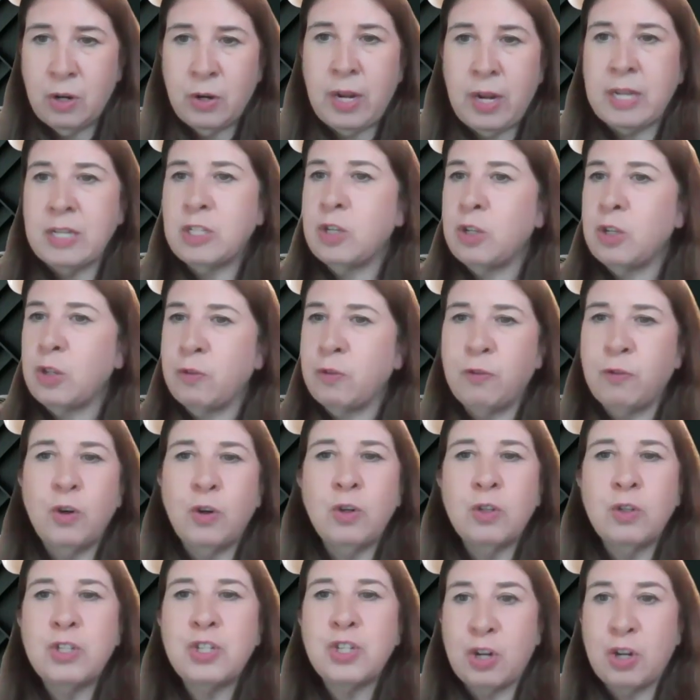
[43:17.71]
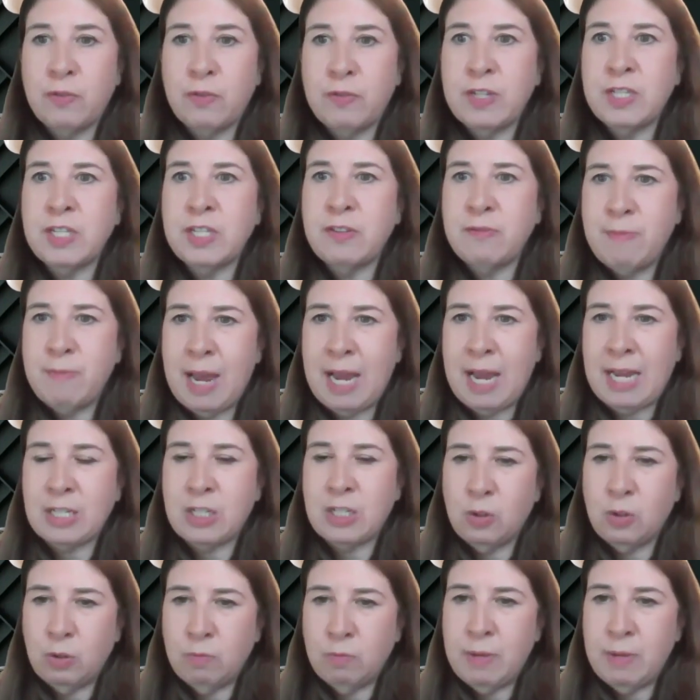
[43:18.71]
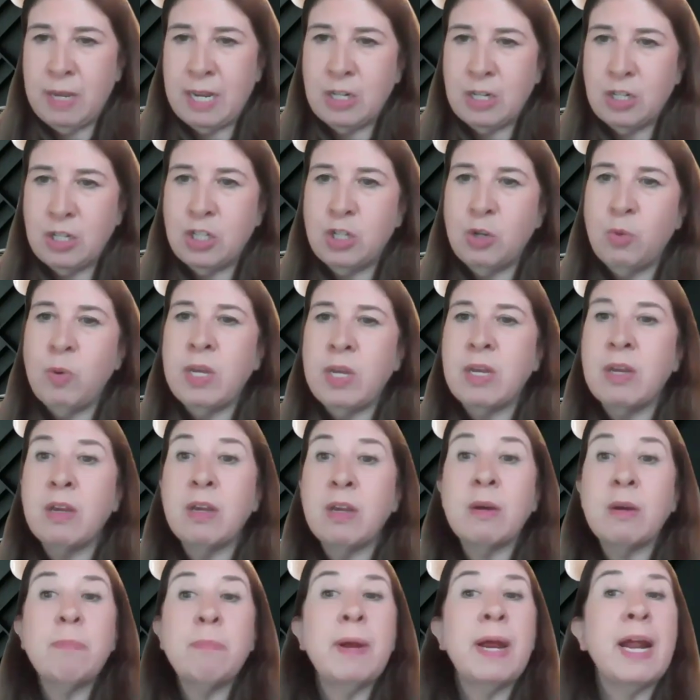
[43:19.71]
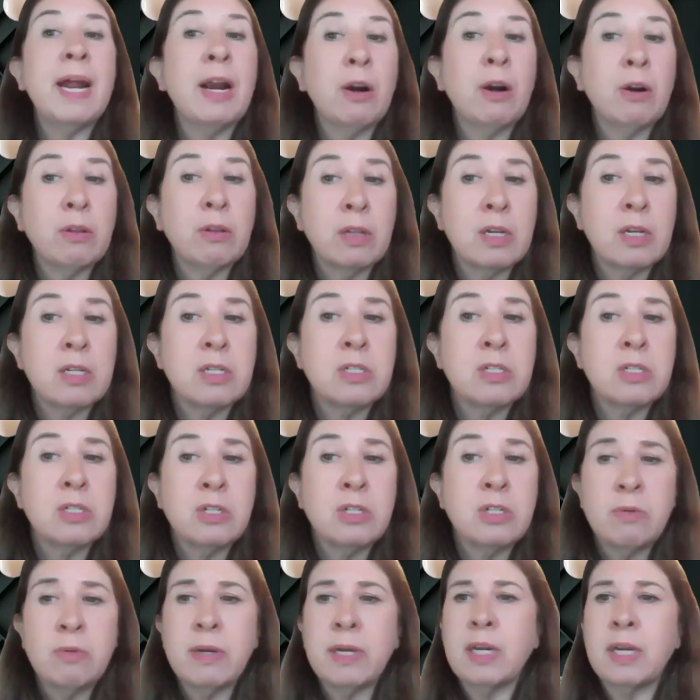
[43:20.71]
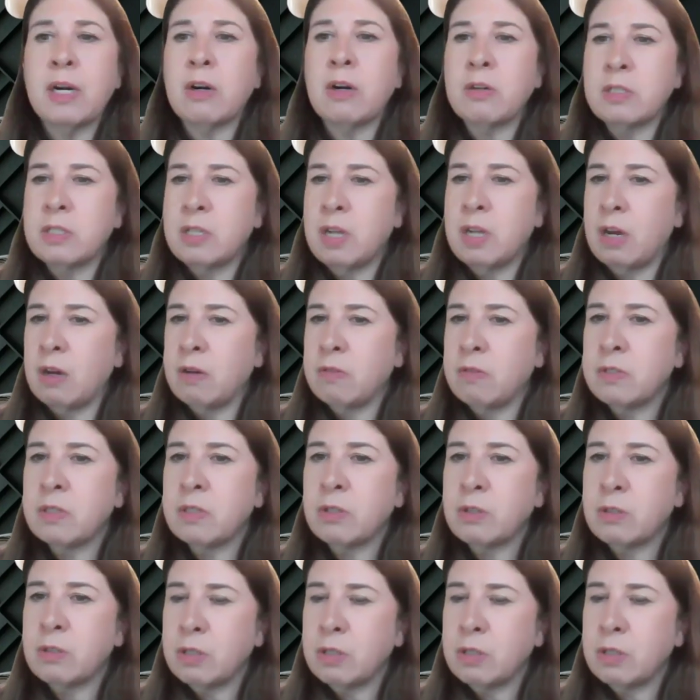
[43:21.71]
Okay, so the full service of MaxSold managed. So we can compare this to doing it ourselves.